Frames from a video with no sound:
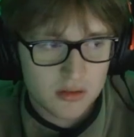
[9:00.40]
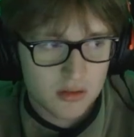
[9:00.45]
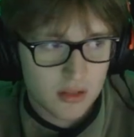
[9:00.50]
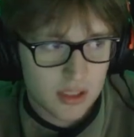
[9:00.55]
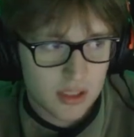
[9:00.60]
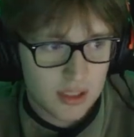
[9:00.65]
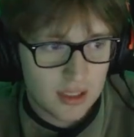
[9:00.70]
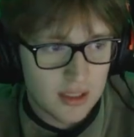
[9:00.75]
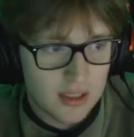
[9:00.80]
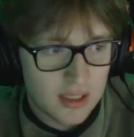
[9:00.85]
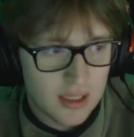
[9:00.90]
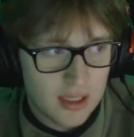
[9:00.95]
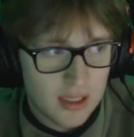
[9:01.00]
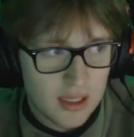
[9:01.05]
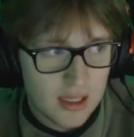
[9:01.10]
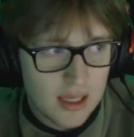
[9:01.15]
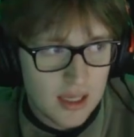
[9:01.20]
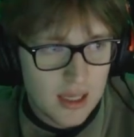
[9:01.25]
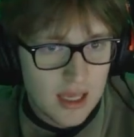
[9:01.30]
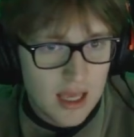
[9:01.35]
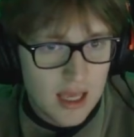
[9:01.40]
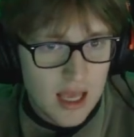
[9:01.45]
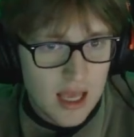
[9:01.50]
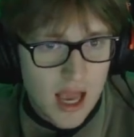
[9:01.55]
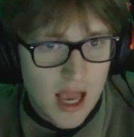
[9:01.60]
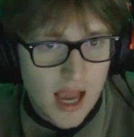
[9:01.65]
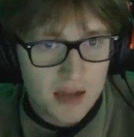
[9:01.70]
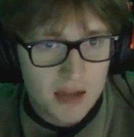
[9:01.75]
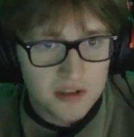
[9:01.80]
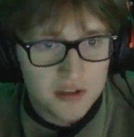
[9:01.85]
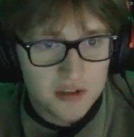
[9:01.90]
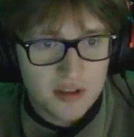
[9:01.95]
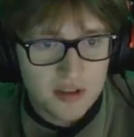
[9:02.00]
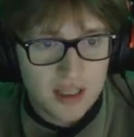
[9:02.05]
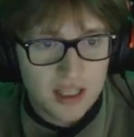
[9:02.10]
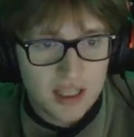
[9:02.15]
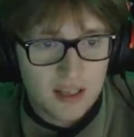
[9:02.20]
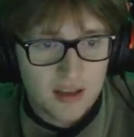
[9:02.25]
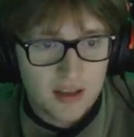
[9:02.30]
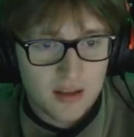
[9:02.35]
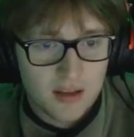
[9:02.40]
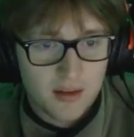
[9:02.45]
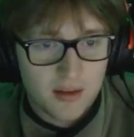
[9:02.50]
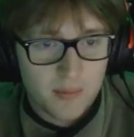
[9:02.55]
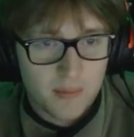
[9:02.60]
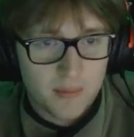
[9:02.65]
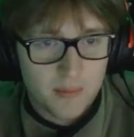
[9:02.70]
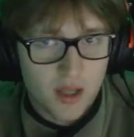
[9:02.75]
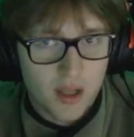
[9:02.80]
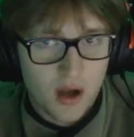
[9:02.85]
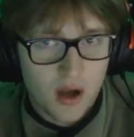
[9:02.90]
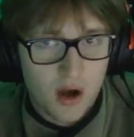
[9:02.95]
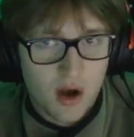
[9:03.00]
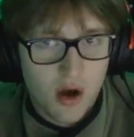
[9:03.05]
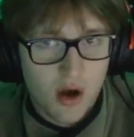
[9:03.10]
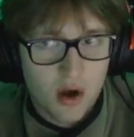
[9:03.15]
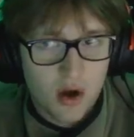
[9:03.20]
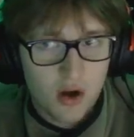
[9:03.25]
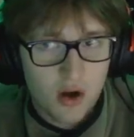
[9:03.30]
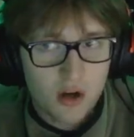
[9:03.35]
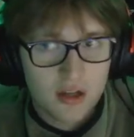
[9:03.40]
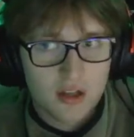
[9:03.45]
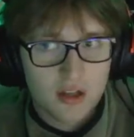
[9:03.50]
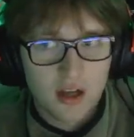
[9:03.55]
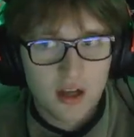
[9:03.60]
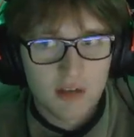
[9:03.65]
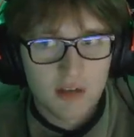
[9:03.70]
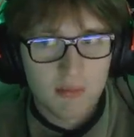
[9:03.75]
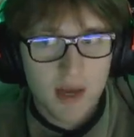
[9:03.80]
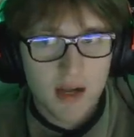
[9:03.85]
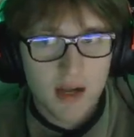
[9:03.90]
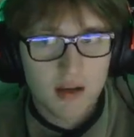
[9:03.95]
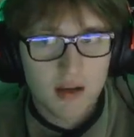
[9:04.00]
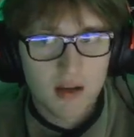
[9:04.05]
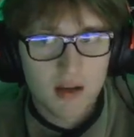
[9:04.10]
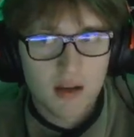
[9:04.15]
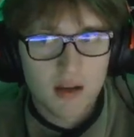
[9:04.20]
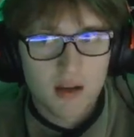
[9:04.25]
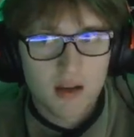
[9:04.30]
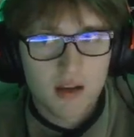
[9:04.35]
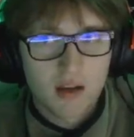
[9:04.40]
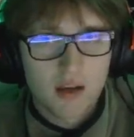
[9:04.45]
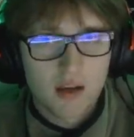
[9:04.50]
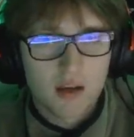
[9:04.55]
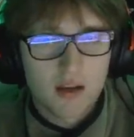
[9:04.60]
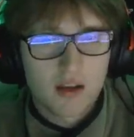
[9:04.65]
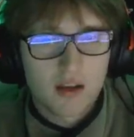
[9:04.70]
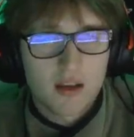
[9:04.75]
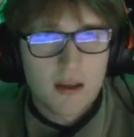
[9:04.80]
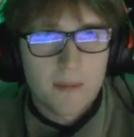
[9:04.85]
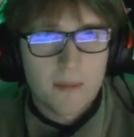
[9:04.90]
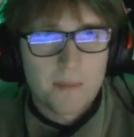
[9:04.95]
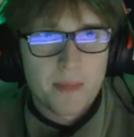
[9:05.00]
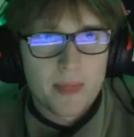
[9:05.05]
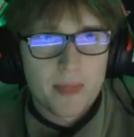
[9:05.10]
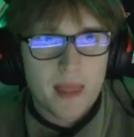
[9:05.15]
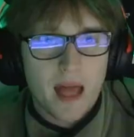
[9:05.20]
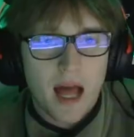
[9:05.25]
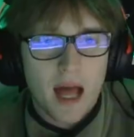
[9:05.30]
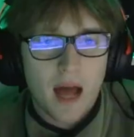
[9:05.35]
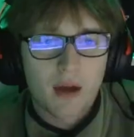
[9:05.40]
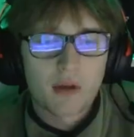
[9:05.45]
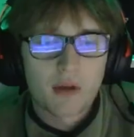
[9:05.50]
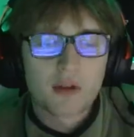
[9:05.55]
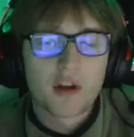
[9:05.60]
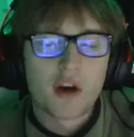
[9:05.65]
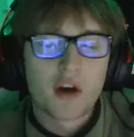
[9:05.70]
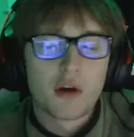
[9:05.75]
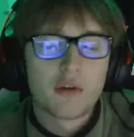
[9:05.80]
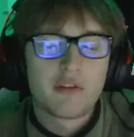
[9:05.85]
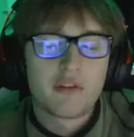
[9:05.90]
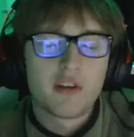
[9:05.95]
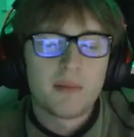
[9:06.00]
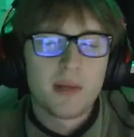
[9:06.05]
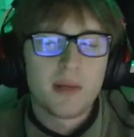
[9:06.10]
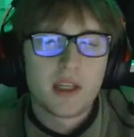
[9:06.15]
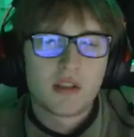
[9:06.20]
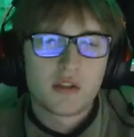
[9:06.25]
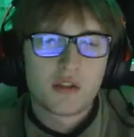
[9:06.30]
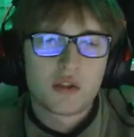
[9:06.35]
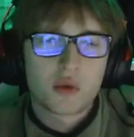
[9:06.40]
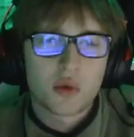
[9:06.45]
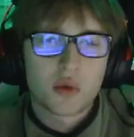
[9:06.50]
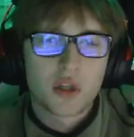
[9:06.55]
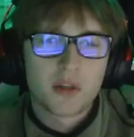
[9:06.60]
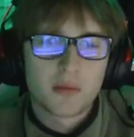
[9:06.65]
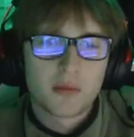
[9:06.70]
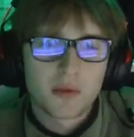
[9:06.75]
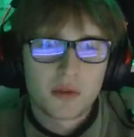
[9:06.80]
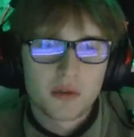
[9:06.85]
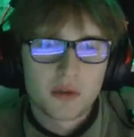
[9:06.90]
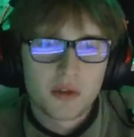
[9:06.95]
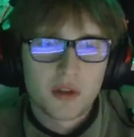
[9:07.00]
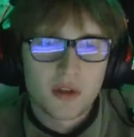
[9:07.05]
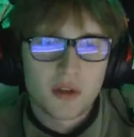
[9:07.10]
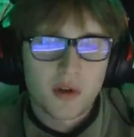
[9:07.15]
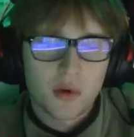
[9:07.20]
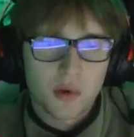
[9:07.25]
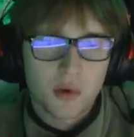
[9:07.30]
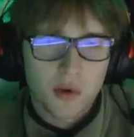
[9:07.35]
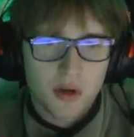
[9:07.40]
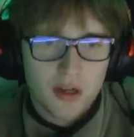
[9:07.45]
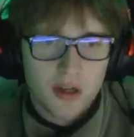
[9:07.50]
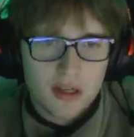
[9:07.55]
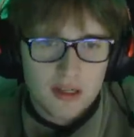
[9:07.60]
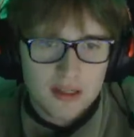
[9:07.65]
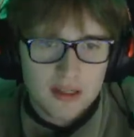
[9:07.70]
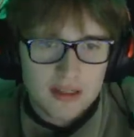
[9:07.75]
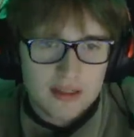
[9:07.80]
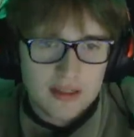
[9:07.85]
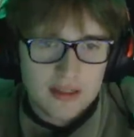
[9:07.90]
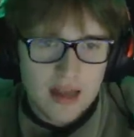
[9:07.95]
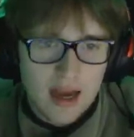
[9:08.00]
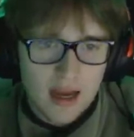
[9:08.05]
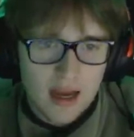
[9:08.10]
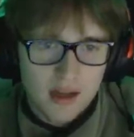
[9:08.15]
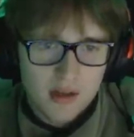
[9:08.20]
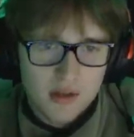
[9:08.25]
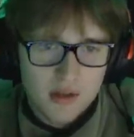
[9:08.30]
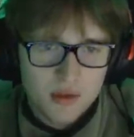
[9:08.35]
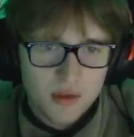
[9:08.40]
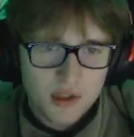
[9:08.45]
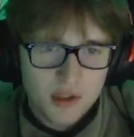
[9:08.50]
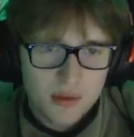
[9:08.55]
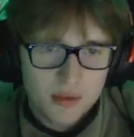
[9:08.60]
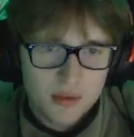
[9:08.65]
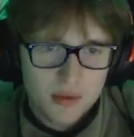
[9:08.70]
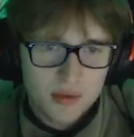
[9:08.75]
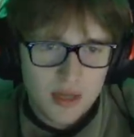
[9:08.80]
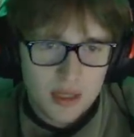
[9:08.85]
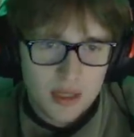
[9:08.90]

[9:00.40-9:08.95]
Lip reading: Like, I just think a hard gun meta, I don't know if it'd be enjoyable or not enjoyable. I